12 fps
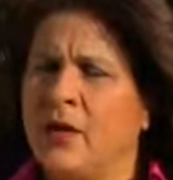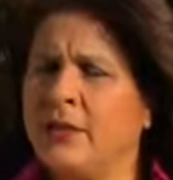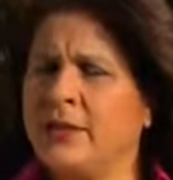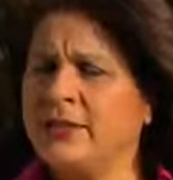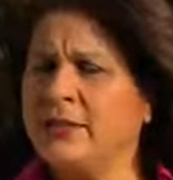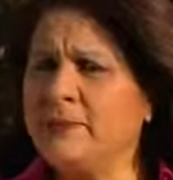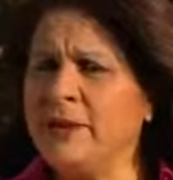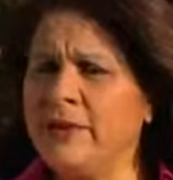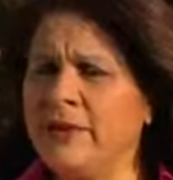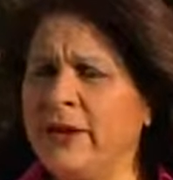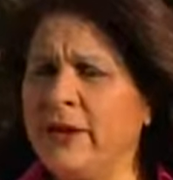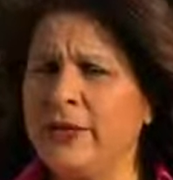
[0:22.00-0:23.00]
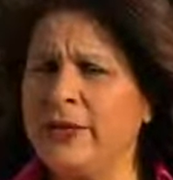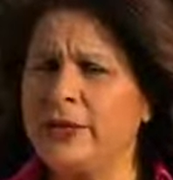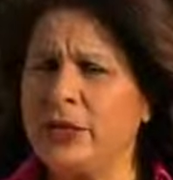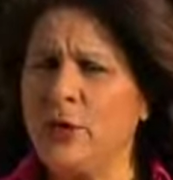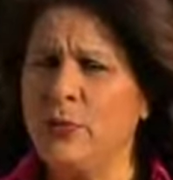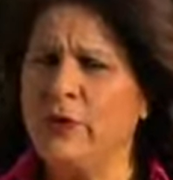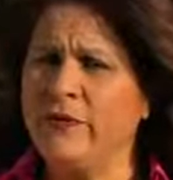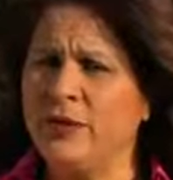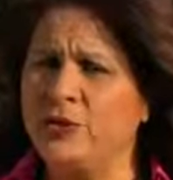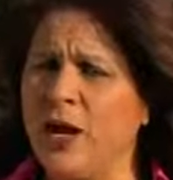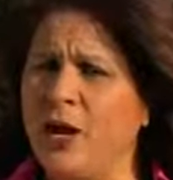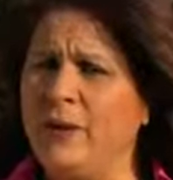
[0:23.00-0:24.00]
Well, this has been a very slow-moving
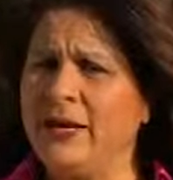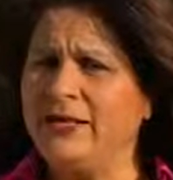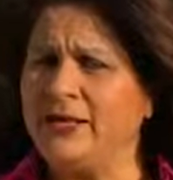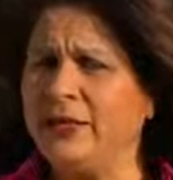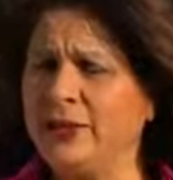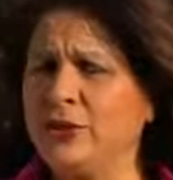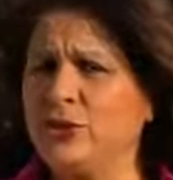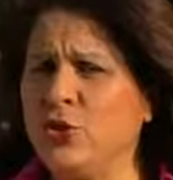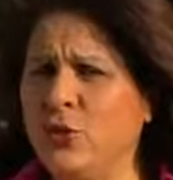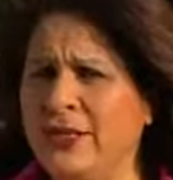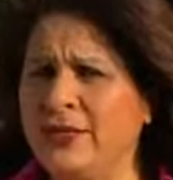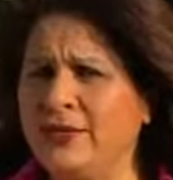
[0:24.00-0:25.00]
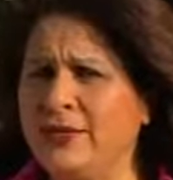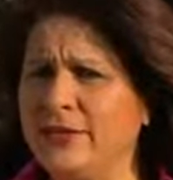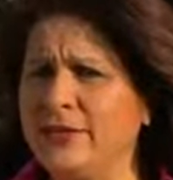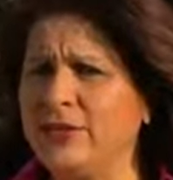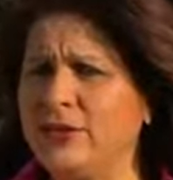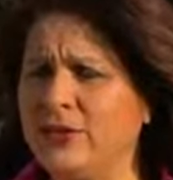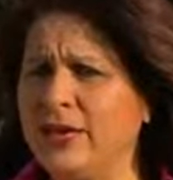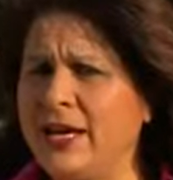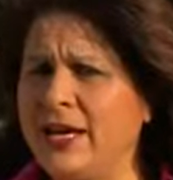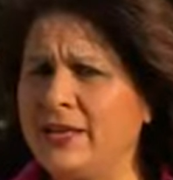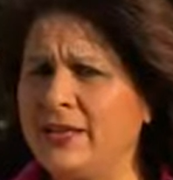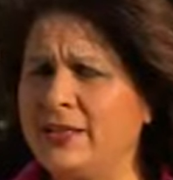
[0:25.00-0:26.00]
trial. Basically, two witnesses in two
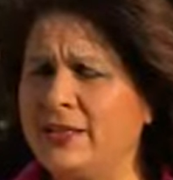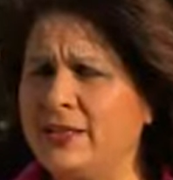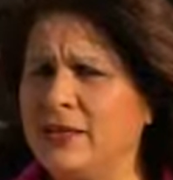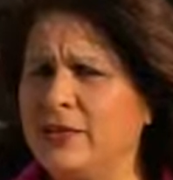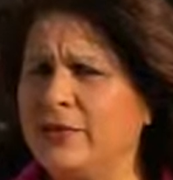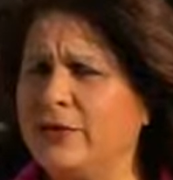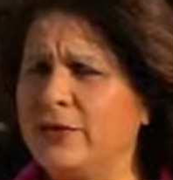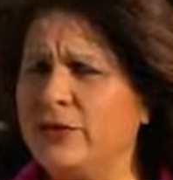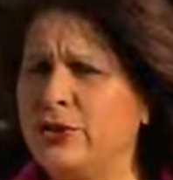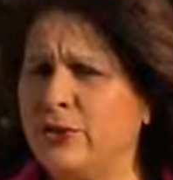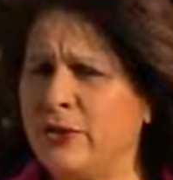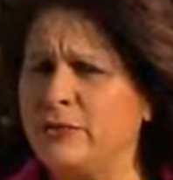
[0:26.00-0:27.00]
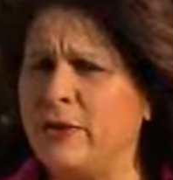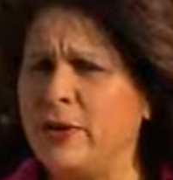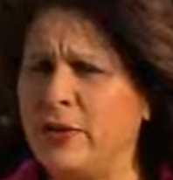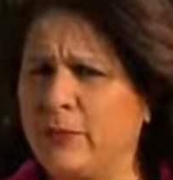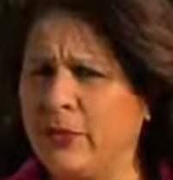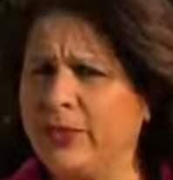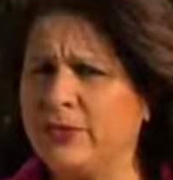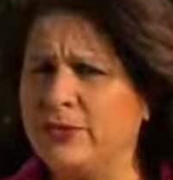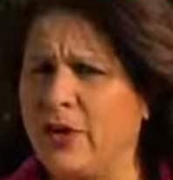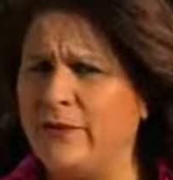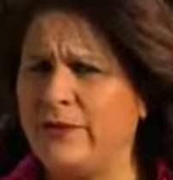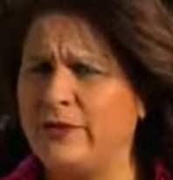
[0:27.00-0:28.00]
days. The first two responding police
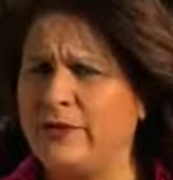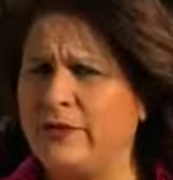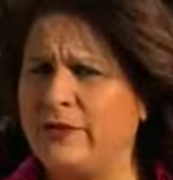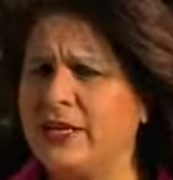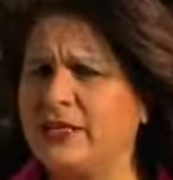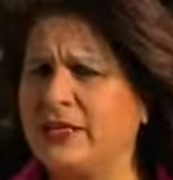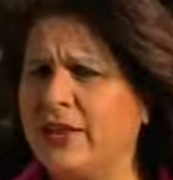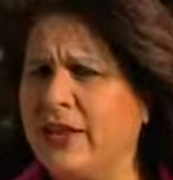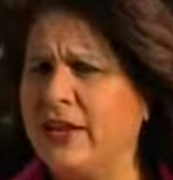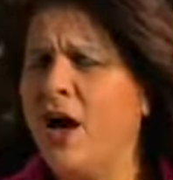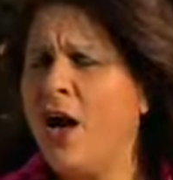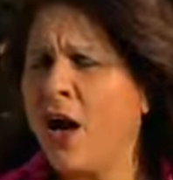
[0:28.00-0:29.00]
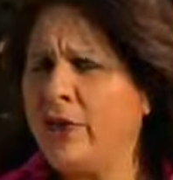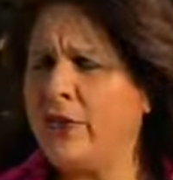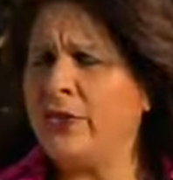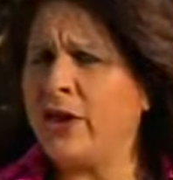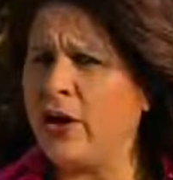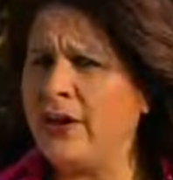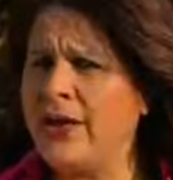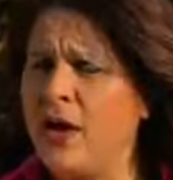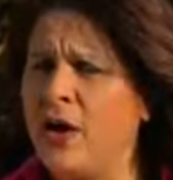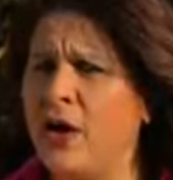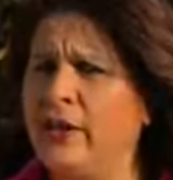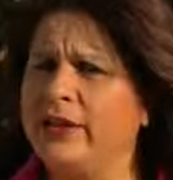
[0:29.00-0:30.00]
officers have testified, although they are now
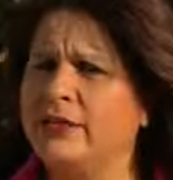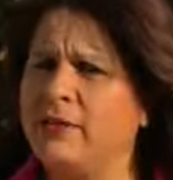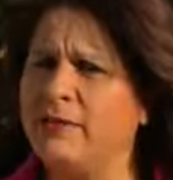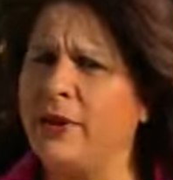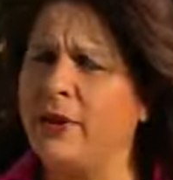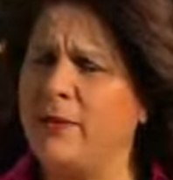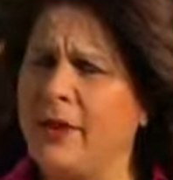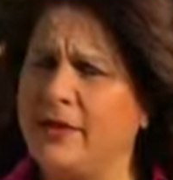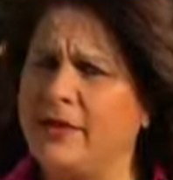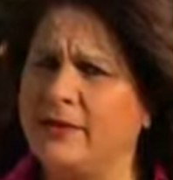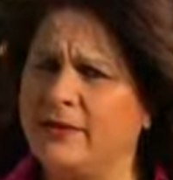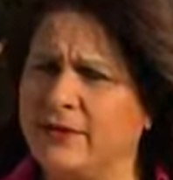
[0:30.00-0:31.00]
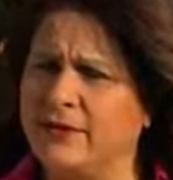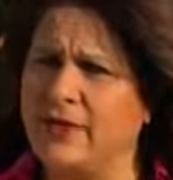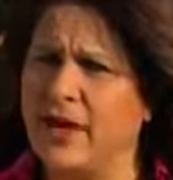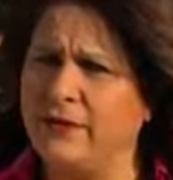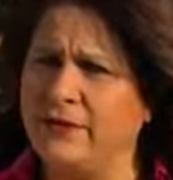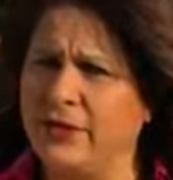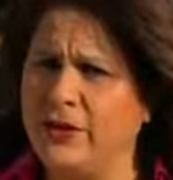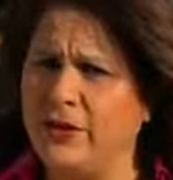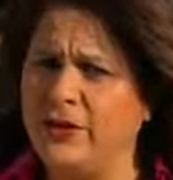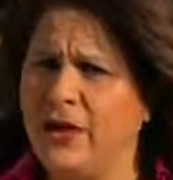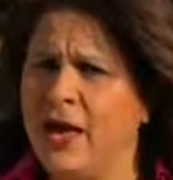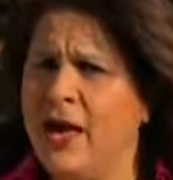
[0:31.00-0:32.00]
calling some paramedics this
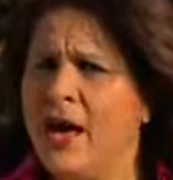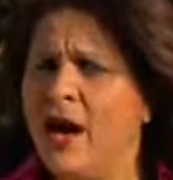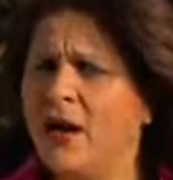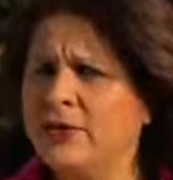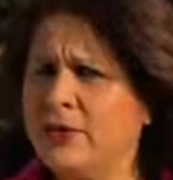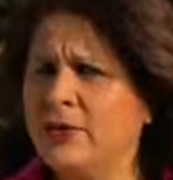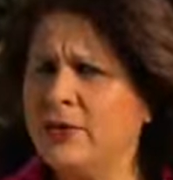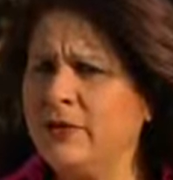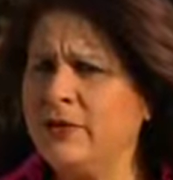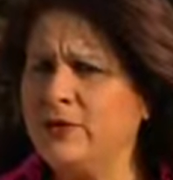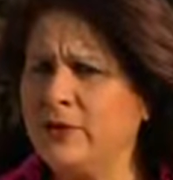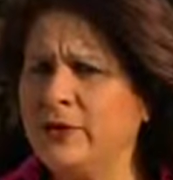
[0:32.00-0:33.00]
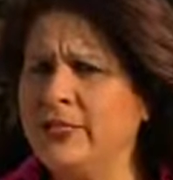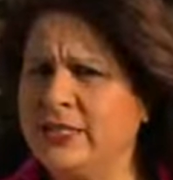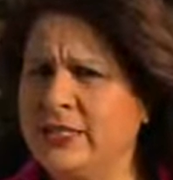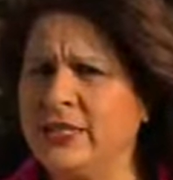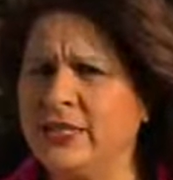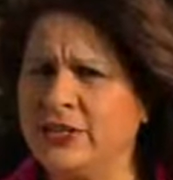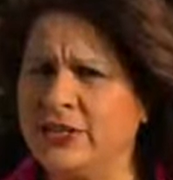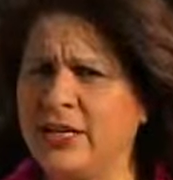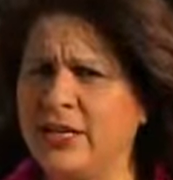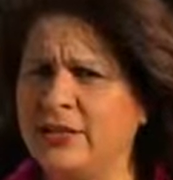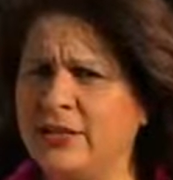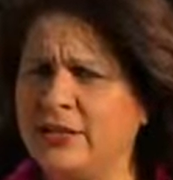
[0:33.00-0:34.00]
afternoon. Also, the jury did get a
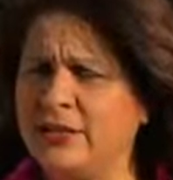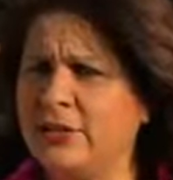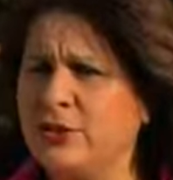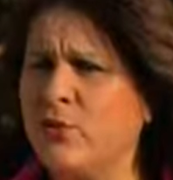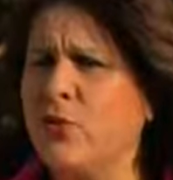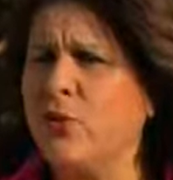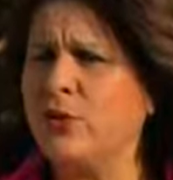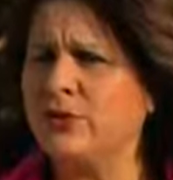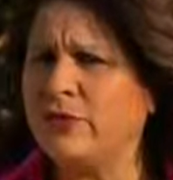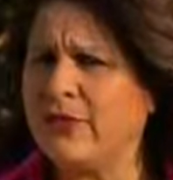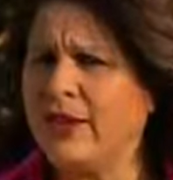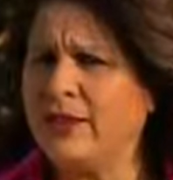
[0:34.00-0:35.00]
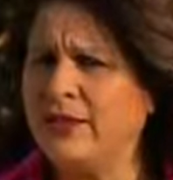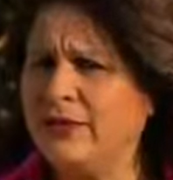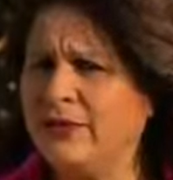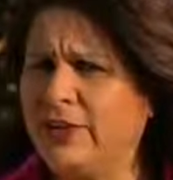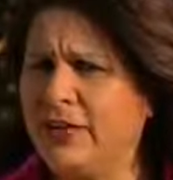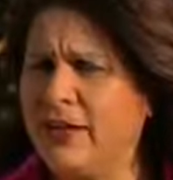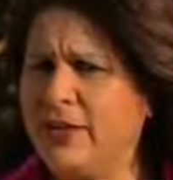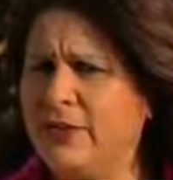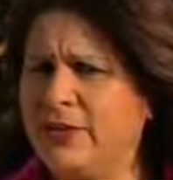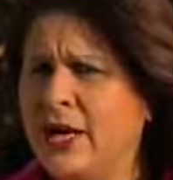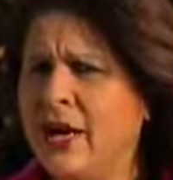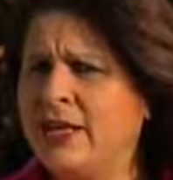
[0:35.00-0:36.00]
chance to see some more surveillance videos,
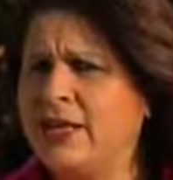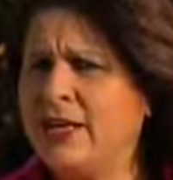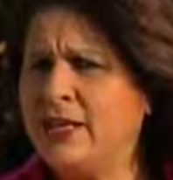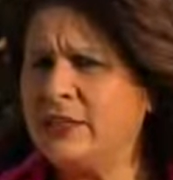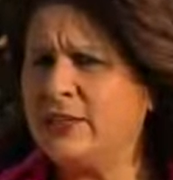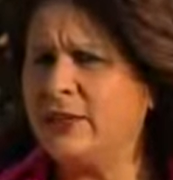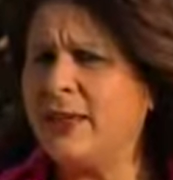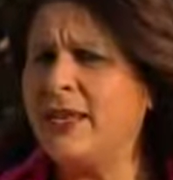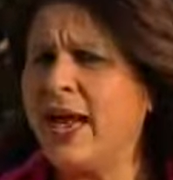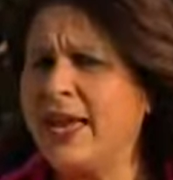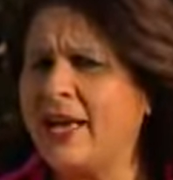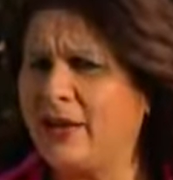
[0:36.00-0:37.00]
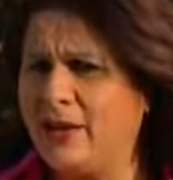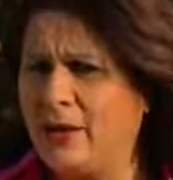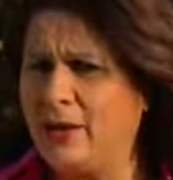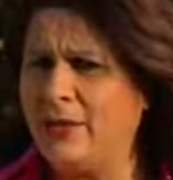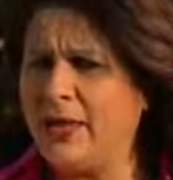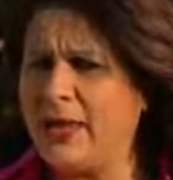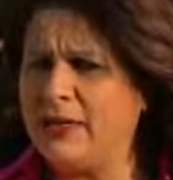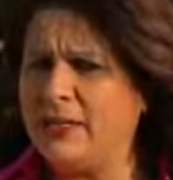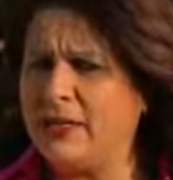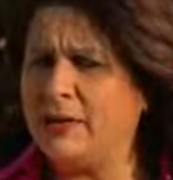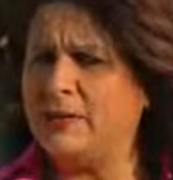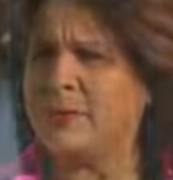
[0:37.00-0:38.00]
these from the nightclub that uh,